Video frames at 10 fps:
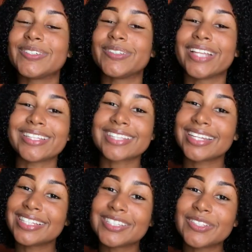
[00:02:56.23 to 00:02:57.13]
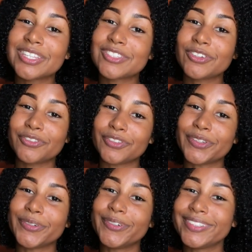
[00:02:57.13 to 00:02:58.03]
So let's get into this
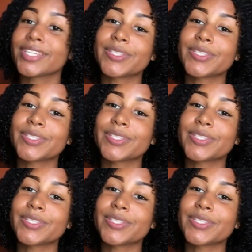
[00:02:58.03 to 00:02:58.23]
review.